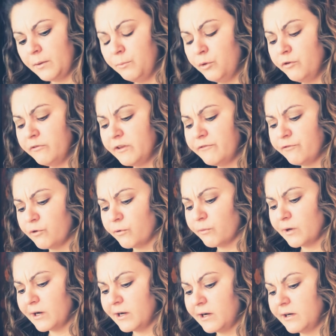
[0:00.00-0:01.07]
moving
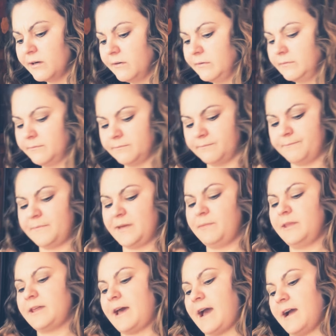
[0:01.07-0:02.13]
forward,
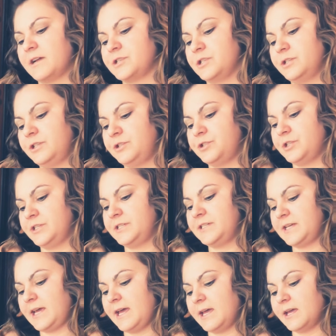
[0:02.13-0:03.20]
maybe the action you should
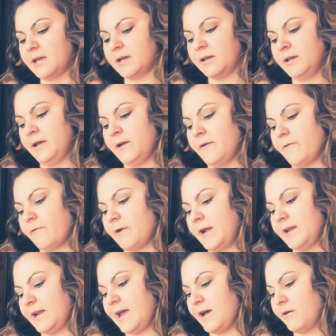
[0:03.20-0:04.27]
take
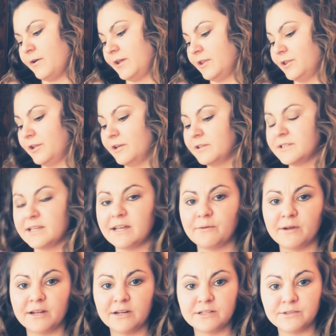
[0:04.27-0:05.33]
right now, it looks like
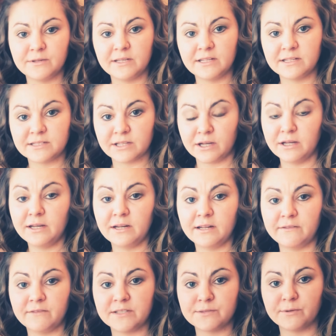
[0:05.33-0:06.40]
what you're doing is good and
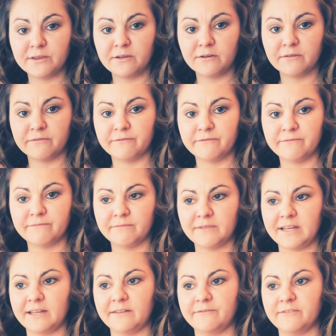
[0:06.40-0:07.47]
if it's with your
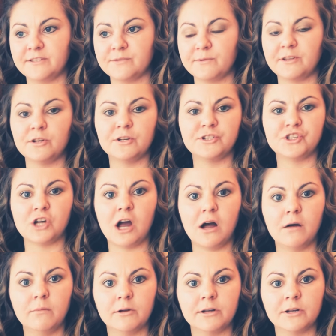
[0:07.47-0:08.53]
like if it's with your
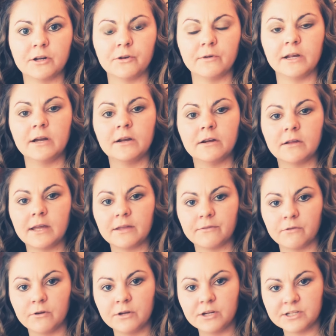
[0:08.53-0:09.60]
job or your career, you're like
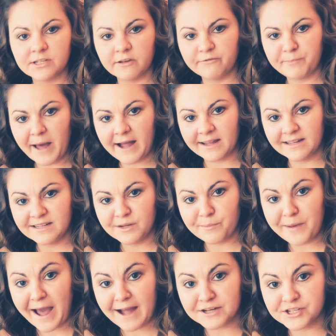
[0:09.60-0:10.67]
throwing yourself back into
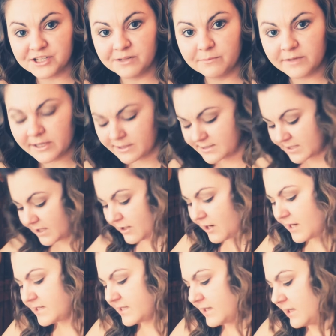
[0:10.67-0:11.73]
passion because here
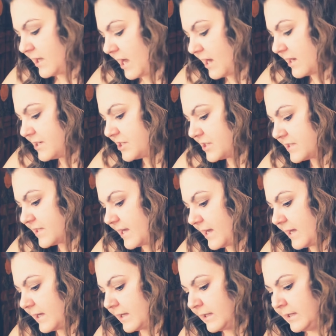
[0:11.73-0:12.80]
I see a lot of just
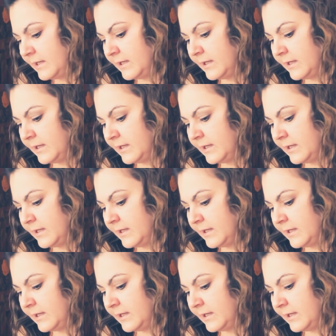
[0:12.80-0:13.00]
like